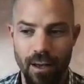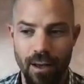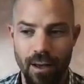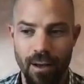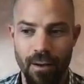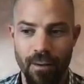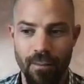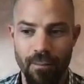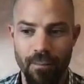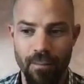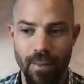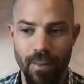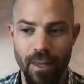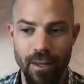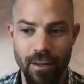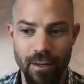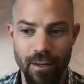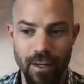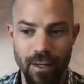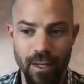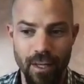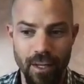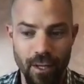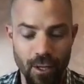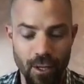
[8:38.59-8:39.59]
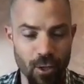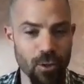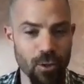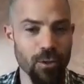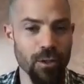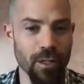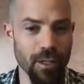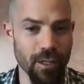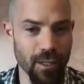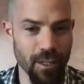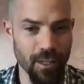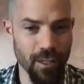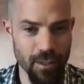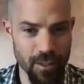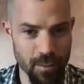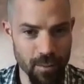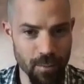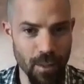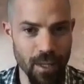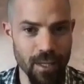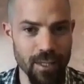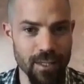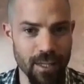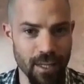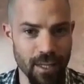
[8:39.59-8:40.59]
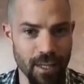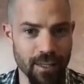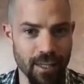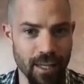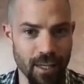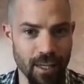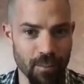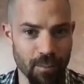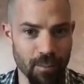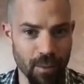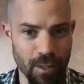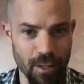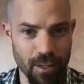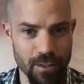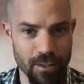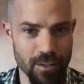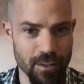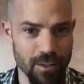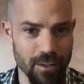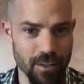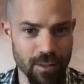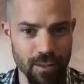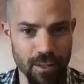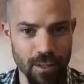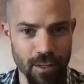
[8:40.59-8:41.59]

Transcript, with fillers: um, in, included in a space like that because